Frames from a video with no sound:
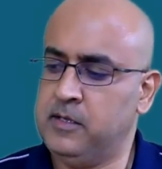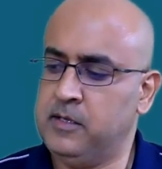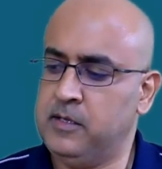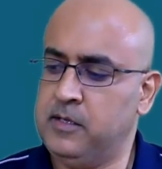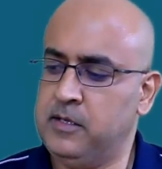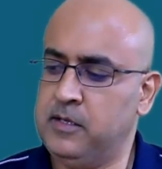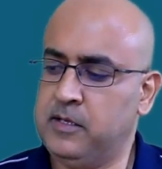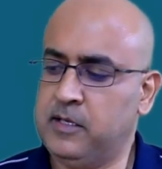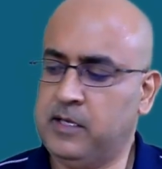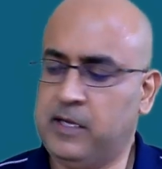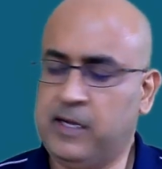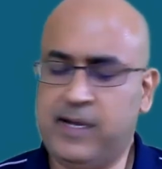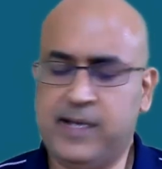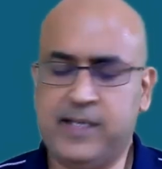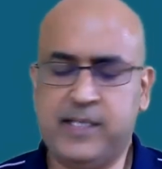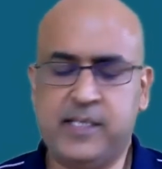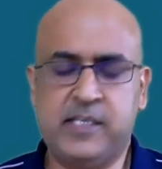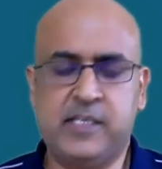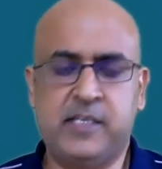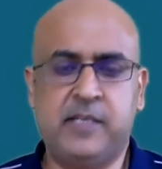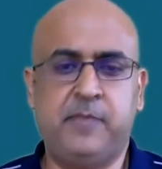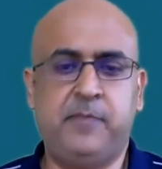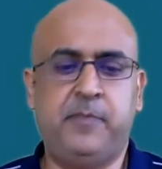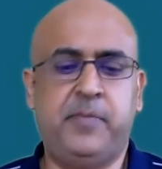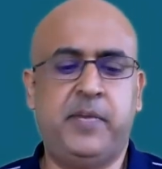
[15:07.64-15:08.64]
The
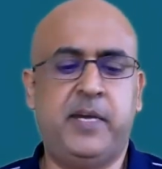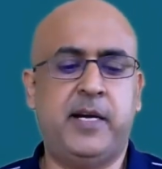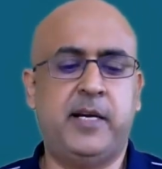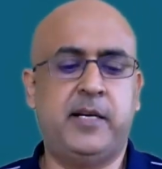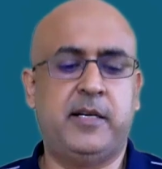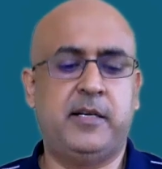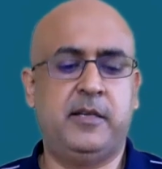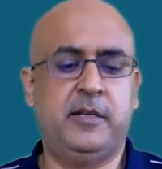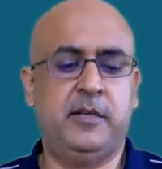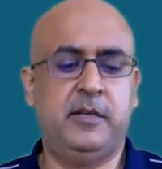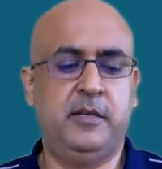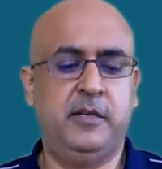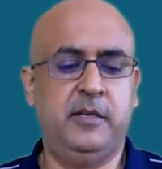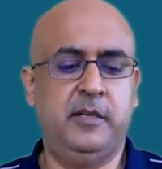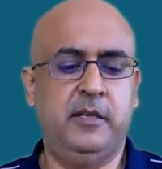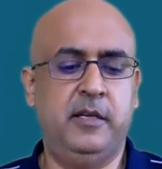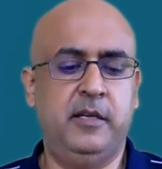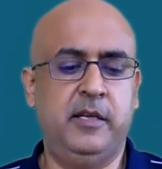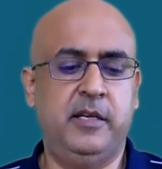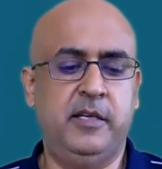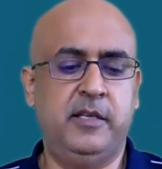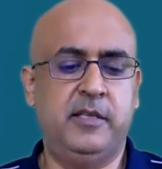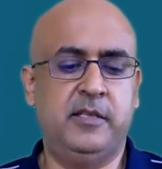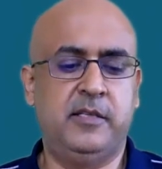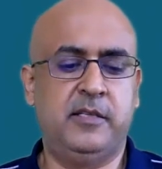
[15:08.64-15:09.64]
last part
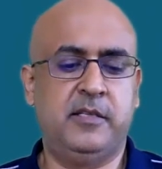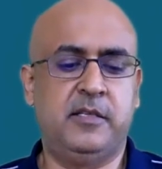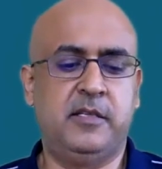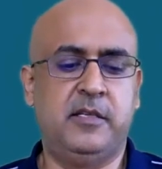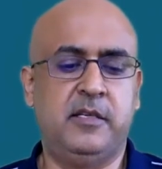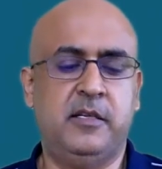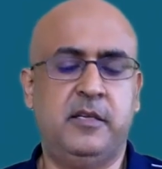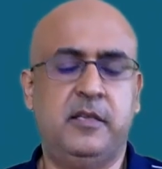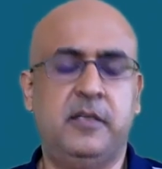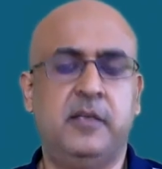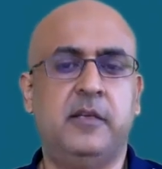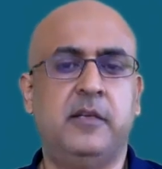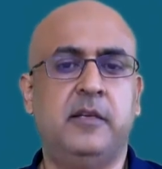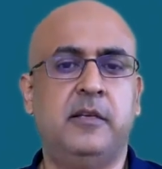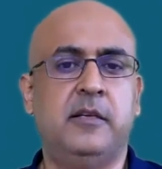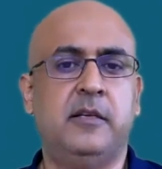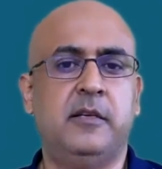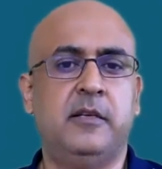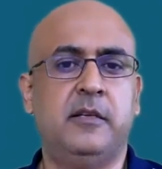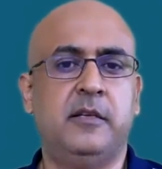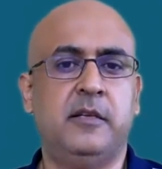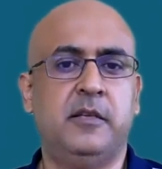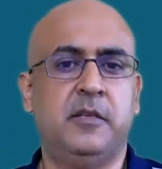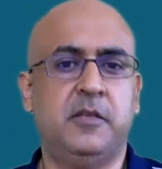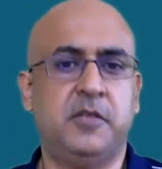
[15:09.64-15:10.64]
is
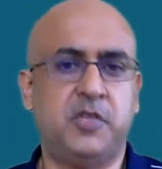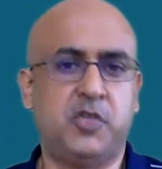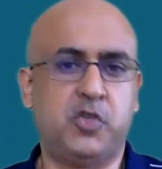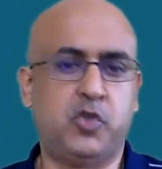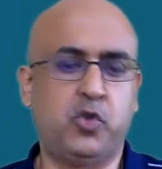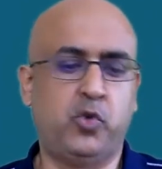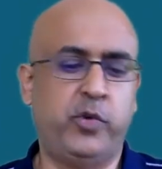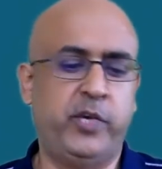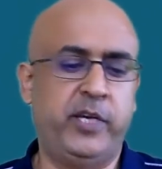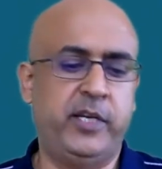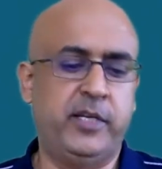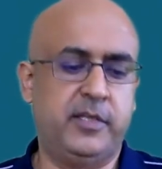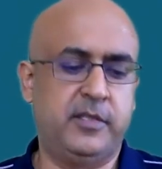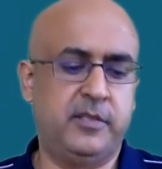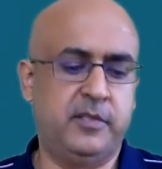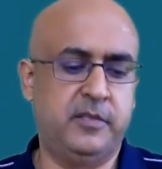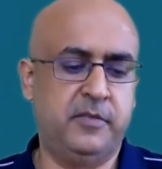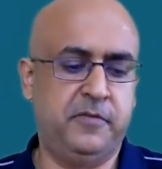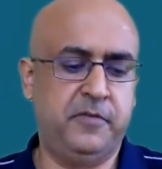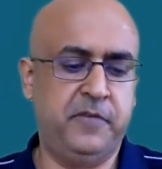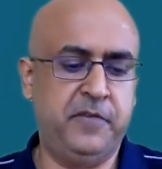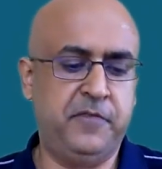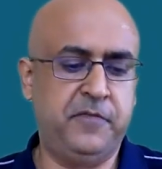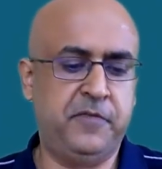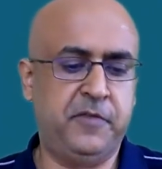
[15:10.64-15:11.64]
stories. The
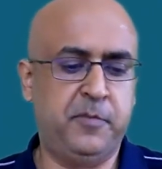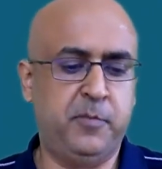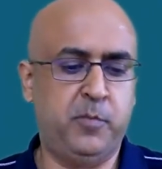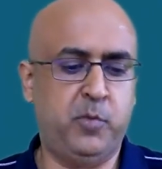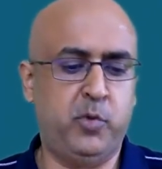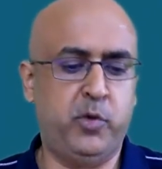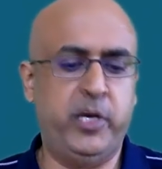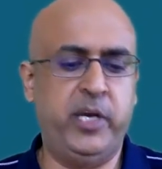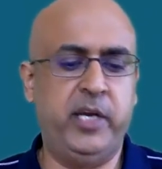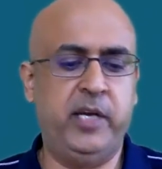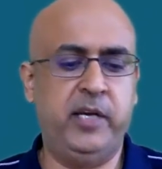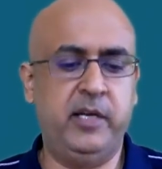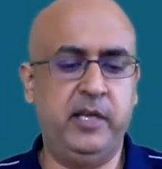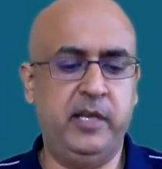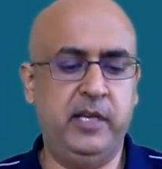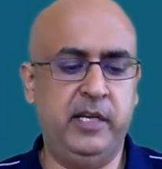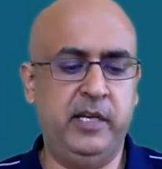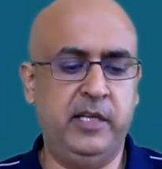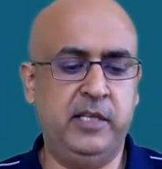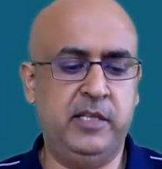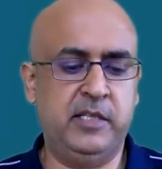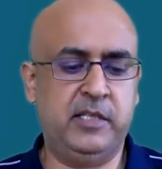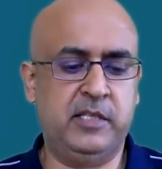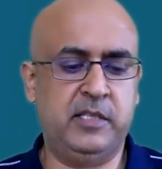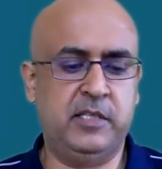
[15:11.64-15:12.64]
fifth point
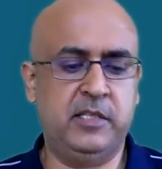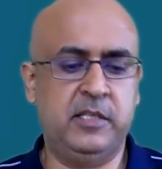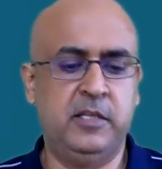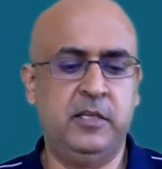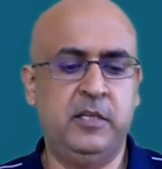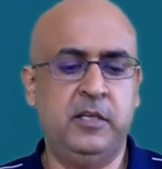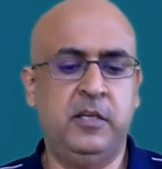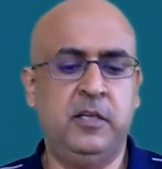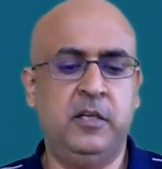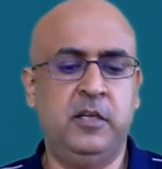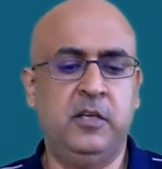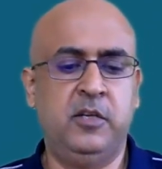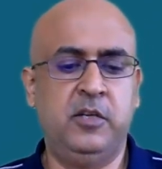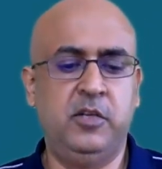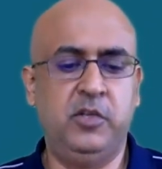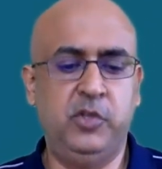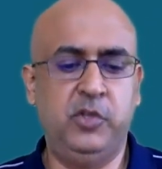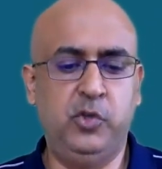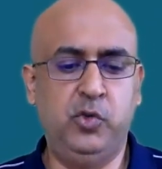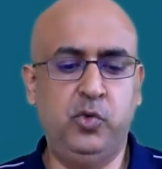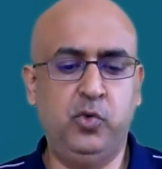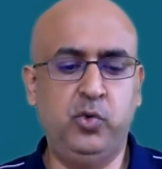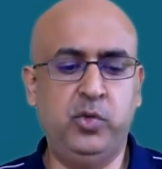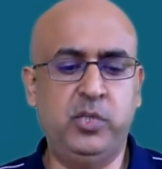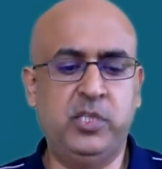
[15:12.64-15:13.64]
is
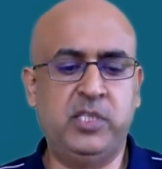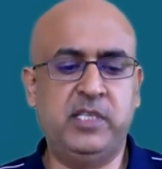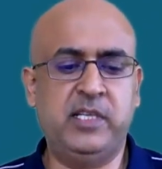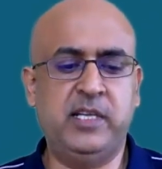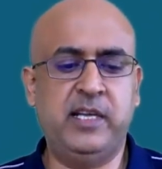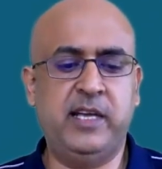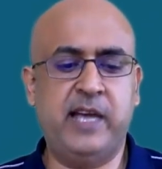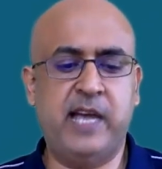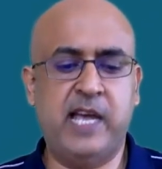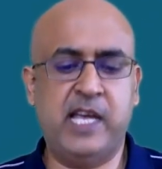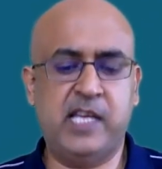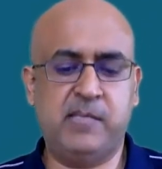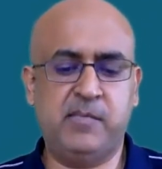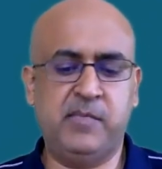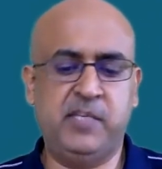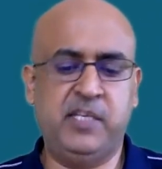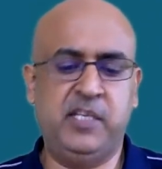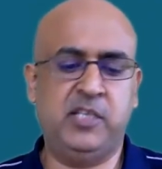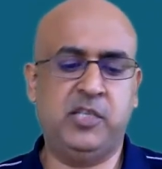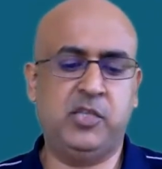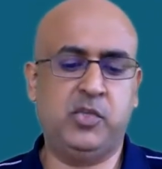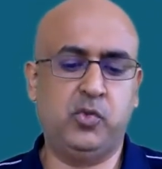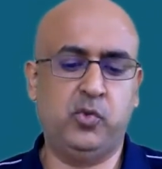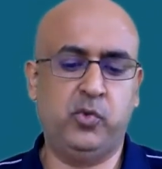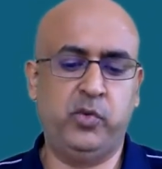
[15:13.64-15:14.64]
use as many
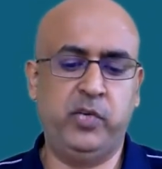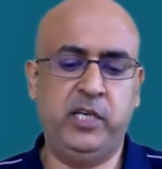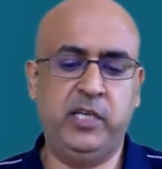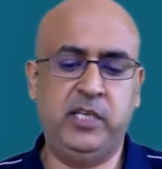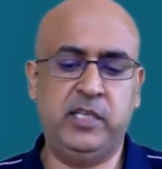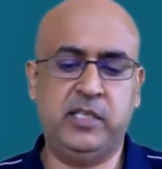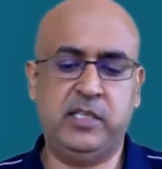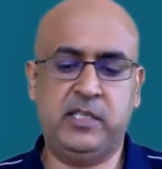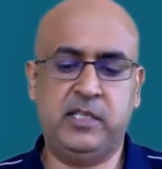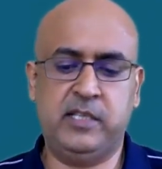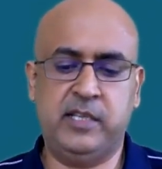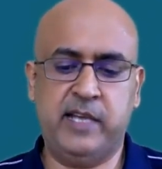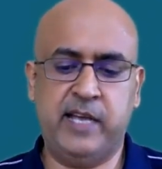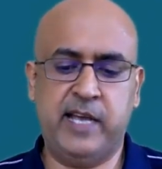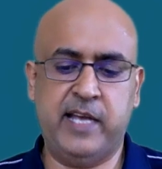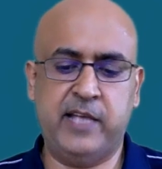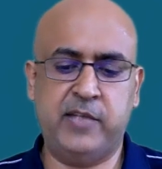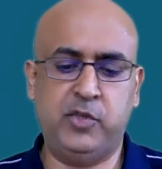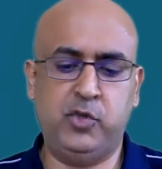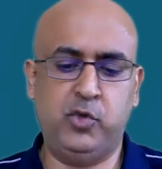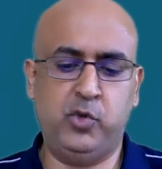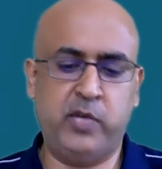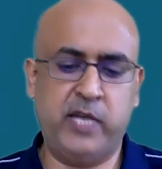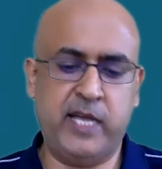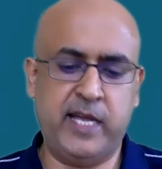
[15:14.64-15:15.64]
stories
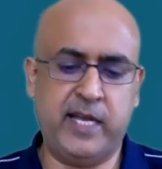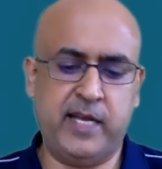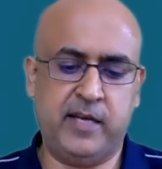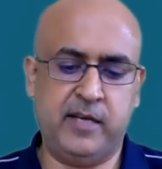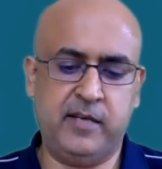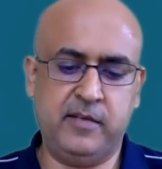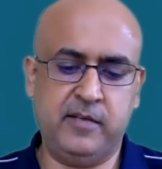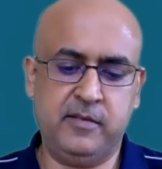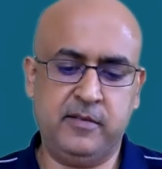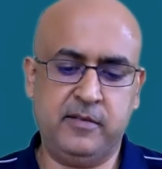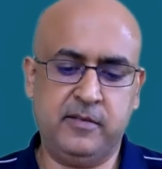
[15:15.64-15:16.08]
as you can.